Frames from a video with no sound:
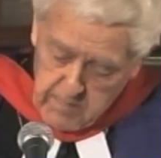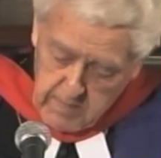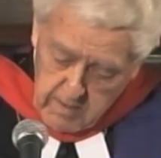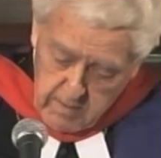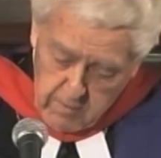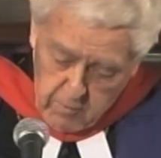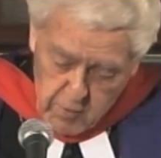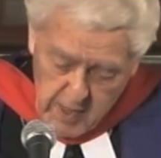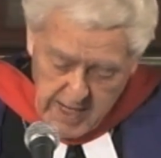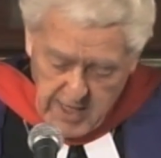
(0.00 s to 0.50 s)

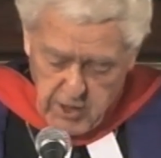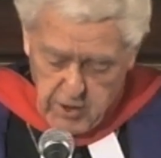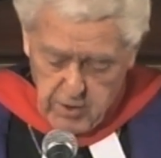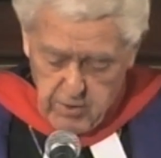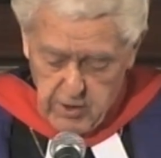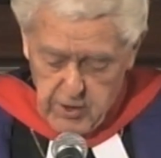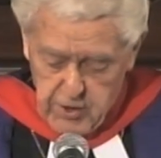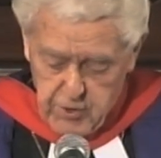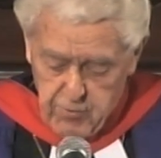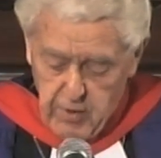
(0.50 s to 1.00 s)

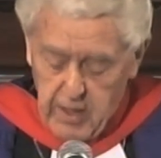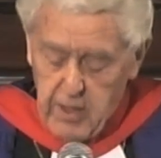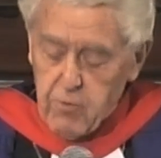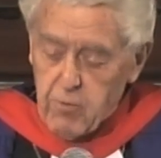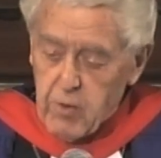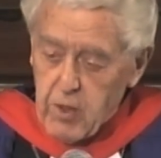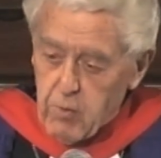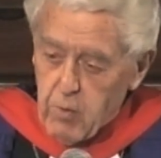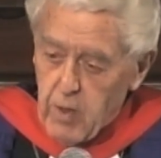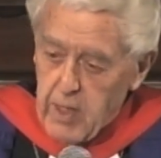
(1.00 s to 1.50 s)
Rational strength
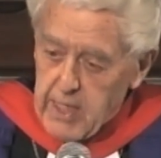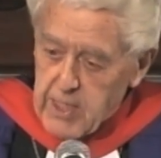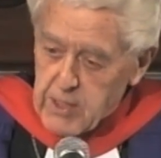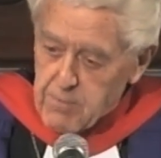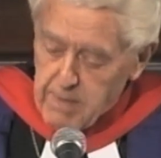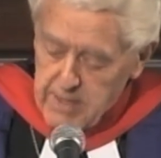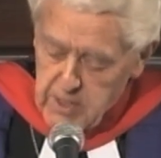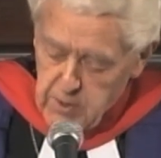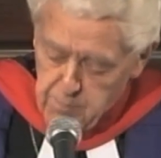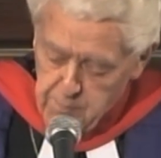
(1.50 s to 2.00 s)
requires
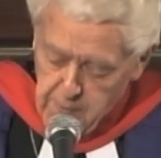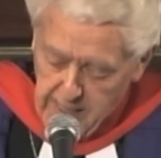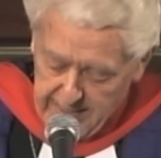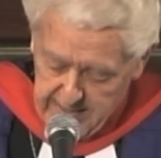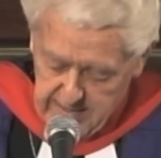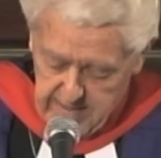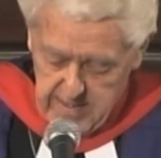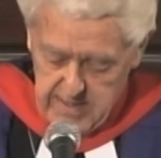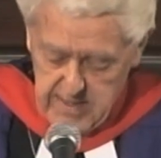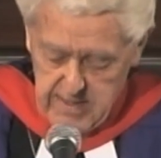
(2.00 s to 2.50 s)
much
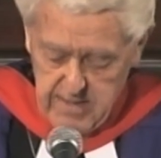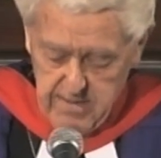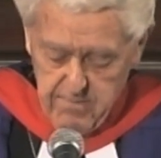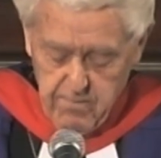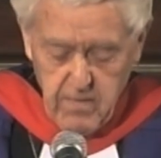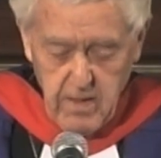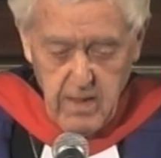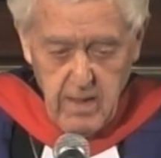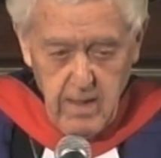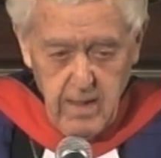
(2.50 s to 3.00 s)
practice
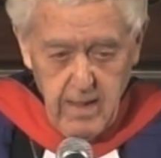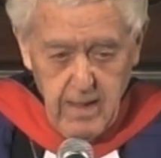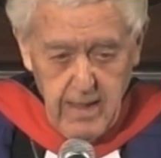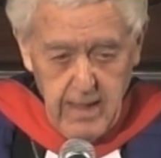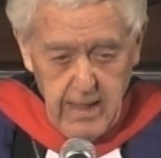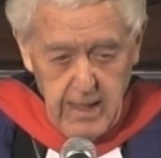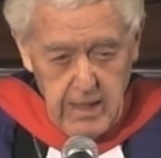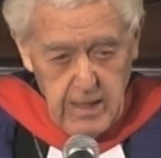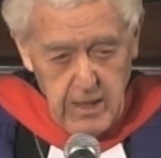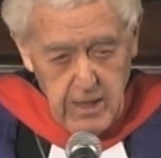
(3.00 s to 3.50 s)

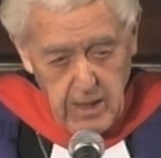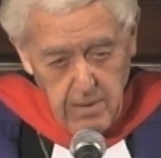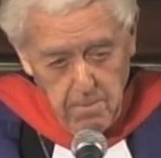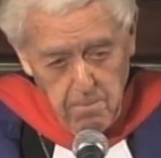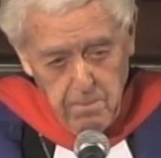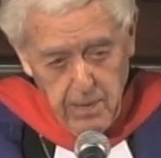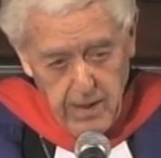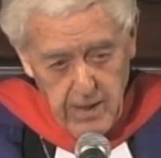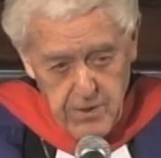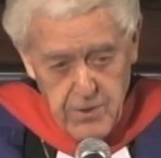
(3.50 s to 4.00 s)
in
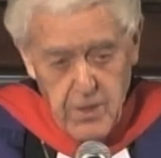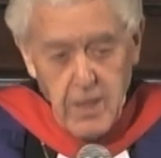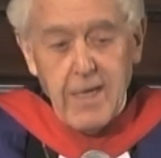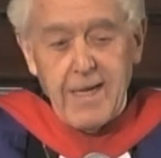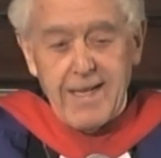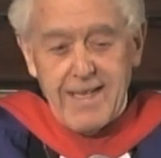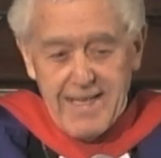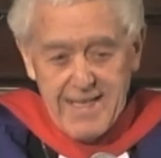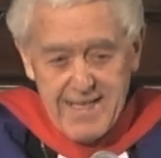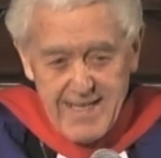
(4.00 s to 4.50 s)
impulse
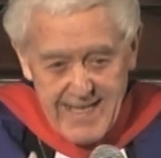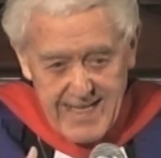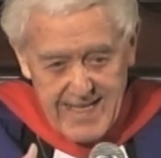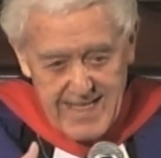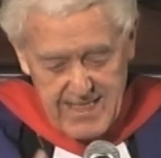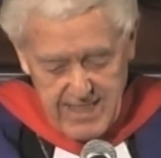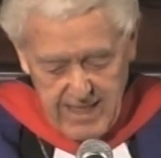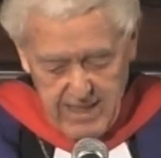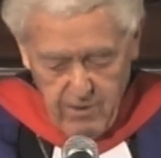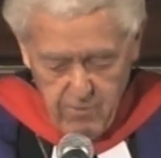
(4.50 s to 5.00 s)

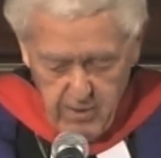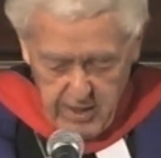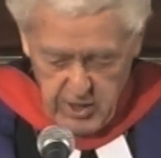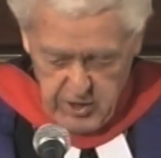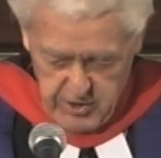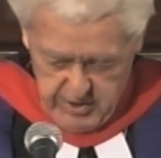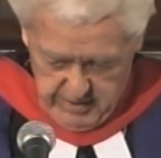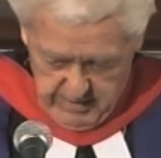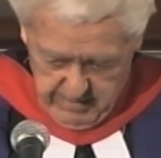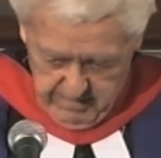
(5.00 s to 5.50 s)

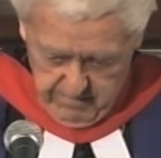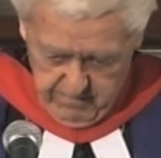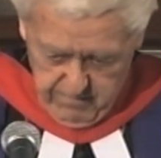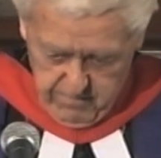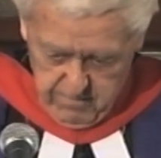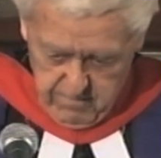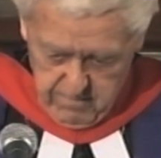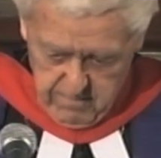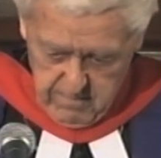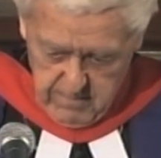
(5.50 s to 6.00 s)
deceleration,
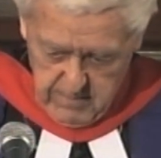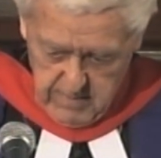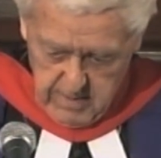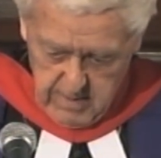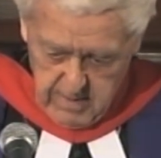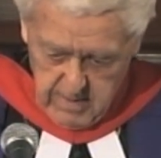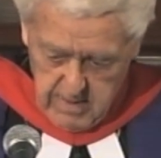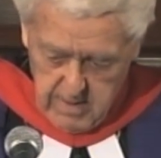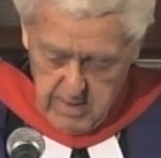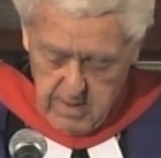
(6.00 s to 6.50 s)

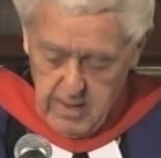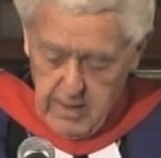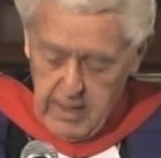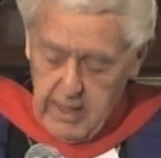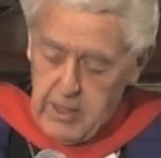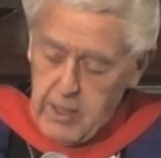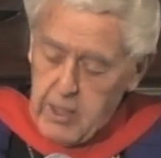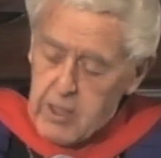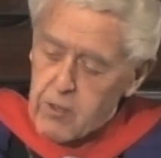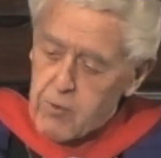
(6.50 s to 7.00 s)
in
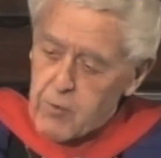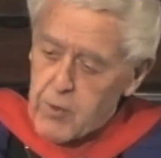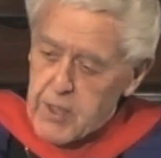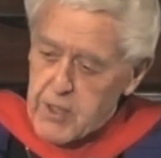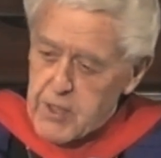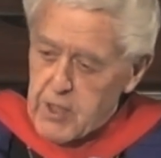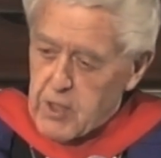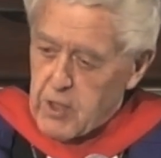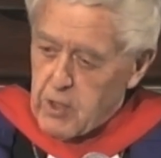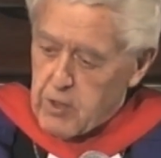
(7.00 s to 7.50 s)

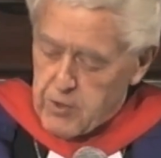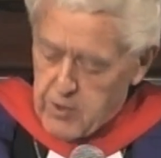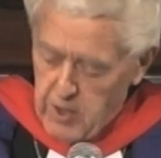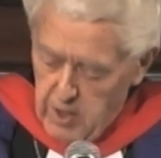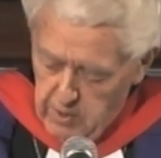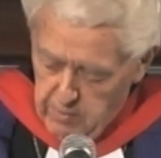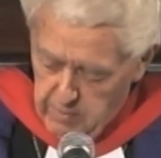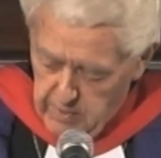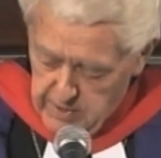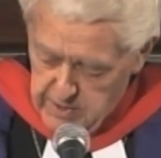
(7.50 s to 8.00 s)
increasing your
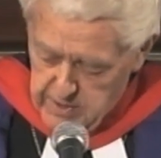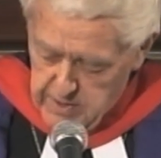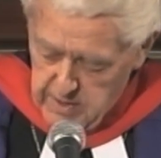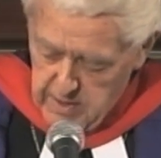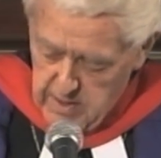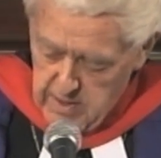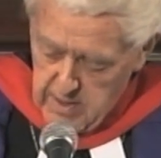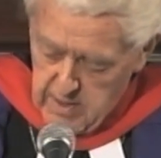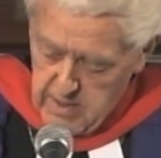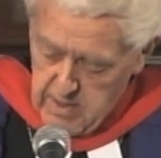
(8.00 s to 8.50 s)
tolerance
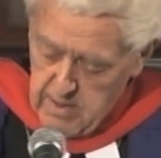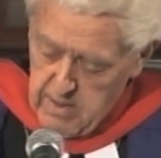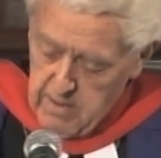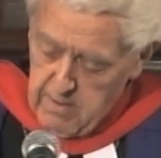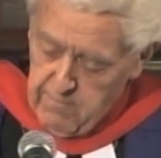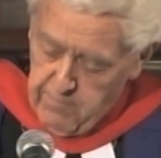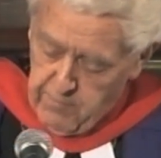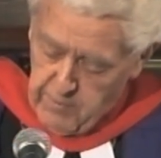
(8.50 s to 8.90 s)
for